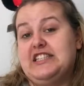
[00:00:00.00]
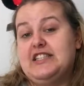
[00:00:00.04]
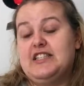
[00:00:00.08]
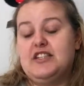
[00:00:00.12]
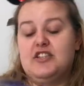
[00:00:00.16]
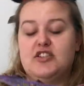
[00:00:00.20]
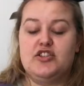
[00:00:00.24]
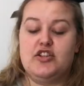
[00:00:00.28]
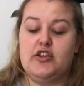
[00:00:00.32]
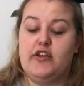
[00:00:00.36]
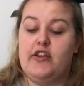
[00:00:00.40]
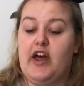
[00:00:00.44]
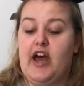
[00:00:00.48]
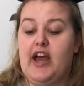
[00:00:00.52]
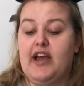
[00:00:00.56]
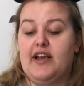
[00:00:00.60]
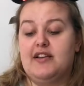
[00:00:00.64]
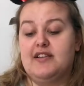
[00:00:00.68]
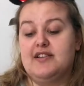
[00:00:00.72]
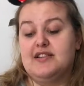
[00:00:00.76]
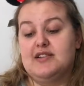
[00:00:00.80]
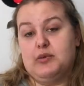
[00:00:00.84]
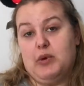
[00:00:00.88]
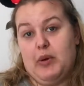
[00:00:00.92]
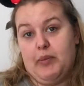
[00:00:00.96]
so that I
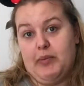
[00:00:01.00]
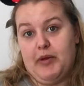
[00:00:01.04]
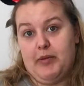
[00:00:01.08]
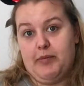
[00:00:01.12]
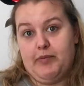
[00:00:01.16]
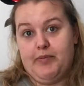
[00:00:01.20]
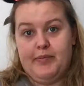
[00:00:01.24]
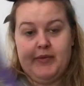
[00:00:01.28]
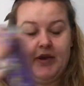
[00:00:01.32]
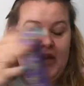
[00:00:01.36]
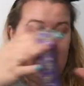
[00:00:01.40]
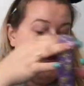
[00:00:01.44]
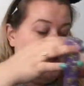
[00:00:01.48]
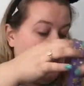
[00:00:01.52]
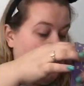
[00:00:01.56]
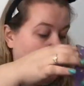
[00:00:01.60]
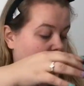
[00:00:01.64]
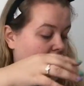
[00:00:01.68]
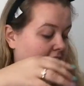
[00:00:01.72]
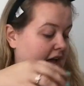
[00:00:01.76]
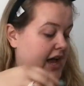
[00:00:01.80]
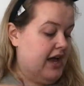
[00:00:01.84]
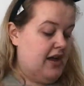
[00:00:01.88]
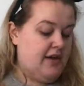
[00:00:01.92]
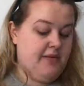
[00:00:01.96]
can swap them,
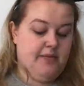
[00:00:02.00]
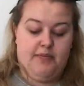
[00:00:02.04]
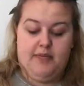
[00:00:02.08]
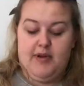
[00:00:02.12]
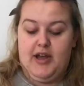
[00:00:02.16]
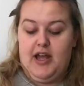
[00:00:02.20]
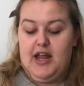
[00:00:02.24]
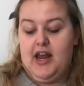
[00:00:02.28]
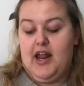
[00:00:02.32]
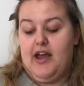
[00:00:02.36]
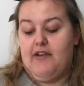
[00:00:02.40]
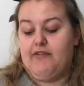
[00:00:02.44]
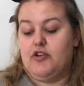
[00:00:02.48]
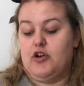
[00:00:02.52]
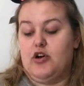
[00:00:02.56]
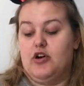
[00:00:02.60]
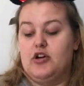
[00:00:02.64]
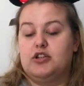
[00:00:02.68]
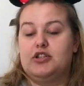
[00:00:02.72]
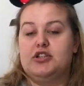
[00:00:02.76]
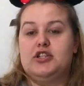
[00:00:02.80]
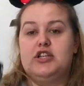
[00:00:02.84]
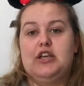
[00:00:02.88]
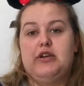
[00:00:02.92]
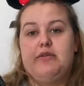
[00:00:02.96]
and I've
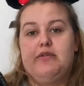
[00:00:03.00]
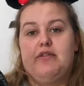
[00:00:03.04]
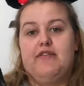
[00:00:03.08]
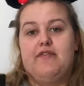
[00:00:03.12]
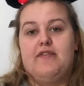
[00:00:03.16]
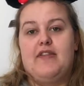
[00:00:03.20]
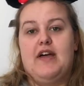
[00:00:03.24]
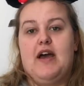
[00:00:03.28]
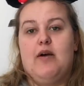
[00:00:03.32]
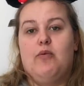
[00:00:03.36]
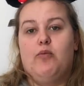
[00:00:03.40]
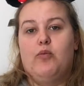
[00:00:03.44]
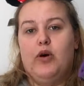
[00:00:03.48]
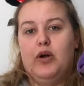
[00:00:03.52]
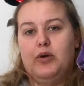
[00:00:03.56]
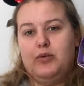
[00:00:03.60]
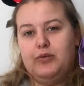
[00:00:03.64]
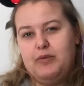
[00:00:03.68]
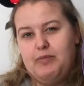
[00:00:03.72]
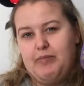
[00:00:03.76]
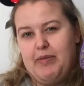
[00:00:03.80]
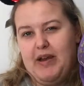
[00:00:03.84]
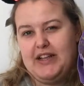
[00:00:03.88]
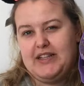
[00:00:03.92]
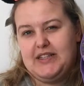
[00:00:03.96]
got two of them, one
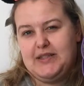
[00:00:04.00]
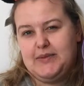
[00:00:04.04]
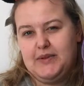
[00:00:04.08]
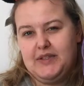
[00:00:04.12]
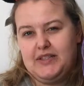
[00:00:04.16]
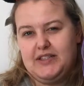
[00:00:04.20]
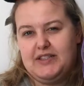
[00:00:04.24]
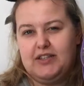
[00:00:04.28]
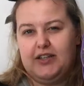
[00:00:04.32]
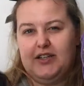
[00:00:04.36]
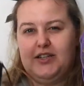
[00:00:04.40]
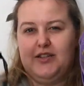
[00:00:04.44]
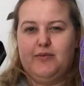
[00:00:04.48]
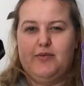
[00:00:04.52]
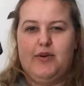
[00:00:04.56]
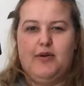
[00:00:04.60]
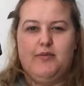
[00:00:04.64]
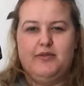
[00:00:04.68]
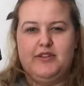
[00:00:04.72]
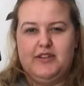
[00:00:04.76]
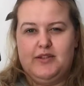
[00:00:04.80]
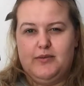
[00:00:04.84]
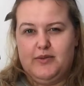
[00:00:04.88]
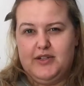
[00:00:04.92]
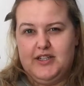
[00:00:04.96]
with better ones on and one
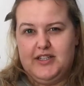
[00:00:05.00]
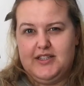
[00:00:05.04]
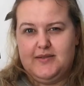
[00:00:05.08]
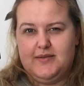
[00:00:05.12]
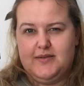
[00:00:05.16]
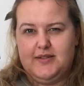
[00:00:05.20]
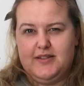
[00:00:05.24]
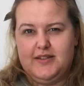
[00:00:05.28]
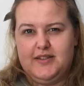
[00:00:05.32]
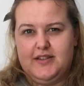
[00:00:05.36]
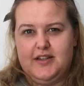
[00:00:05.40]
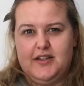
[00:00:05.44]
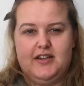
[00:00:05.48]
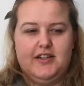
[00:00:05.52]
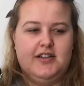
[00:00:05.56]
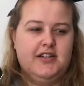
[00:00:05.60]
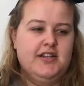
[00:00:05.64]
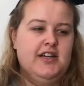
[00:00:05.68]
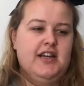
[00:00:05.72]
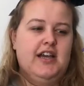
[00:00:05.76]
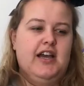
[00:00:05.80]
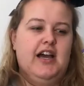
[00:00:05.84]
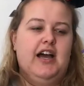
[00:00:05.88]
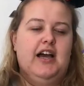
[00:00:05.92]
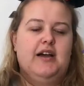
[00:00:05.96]
with the worst ones on,
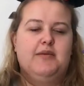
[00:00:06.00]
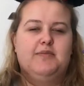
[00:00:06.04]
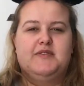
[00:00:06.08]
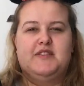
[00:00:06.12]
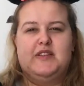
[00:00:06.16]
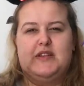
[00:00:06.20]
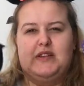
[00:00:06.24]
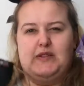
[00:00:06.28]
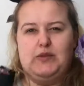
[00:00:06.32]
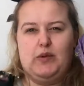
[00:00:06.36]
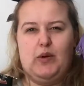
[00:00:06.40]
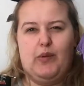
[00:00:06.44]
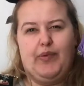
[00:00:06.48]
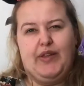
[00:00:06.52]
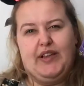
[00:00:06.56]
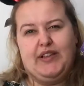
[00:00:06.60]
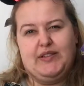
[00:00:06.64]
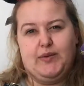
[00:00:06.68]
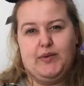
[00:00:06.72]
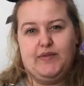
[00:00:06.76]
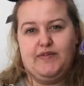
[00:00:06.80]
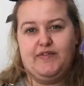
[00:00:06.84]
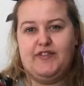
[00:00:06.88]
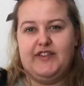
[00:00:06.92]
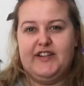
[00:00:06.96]
so I'll swap these
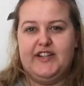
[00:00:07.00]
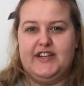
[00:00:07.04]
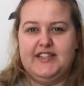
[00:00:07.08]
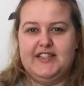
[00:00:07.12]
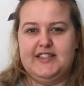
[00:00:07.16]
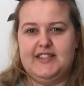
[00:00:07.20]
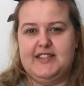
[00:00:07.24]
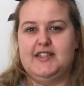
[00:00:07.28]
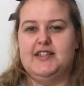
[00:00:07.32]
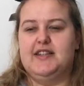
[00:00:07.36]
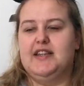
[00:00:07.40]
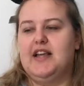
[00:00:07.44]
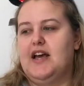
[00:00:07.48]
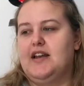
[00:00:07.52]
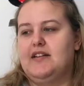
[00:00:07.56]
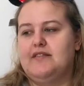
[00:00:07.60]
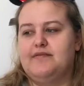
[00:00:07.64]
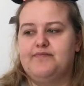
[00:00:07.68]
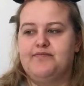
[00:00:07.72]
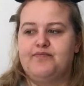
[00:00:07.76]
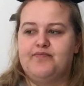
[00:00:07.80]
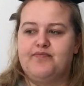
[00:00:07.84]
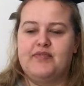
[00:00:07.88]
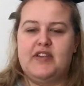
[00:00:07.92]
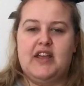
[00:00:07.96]
one first, and then
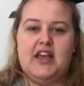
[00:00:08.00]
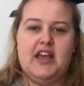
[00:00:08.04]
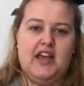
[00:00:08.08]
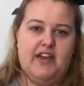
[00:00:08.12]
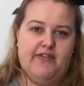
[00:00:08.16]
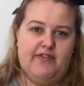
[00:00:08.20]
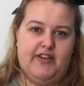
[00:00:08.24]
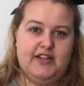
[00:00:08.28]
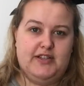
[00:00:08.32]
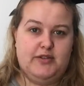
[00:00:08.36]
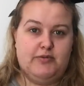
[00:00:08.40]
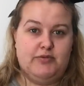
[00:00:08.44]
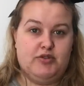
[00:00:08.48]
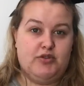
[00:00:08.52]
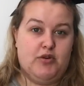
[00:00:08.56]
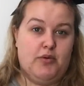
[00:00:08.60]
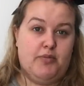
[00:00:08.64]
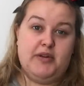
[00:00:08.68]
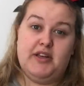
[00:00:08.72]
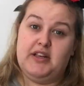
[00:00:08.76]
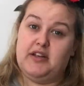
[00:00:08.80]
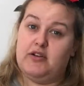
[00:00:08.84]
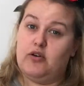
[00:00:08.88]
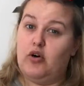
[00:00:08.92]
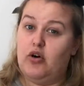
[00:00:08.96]
if I end up
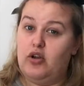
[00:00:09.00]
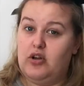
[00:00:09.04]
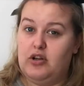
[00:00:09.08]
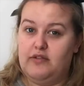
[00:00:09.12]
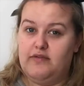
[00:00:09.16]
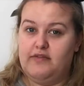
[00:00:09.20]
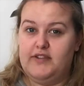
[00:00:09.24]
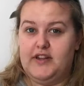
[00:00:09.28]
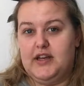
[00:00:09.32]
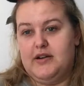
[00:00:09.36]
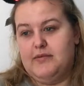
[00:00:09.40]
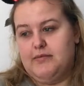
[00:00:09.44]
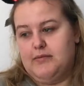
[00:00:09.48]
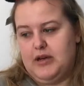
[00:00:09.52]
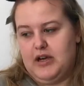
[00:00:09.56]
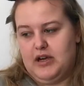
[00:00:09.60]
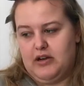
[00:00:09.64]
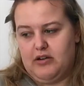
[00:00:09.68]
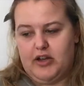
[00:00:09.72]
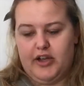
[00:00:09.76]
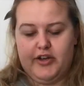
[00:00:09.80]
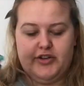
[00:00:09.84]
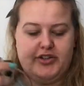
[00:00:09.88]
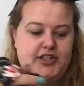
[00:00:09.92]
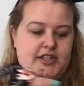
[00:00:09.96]
swapping all of them I'll
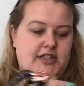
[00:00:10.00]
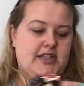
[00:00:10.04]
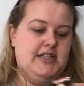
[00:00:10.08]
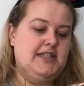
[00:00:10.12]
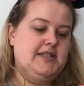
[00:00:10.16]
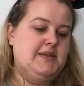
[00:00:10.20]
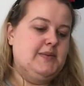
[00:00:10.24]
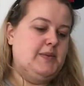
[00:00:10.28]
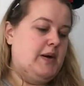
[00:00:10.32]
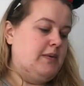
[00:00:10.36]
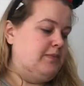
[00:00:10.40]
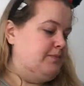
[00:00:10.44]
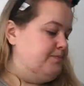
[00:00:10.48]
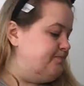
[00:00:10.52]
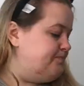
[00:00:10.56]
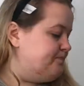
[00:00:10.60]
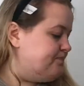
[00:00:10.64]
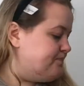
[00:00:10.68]
go to this one.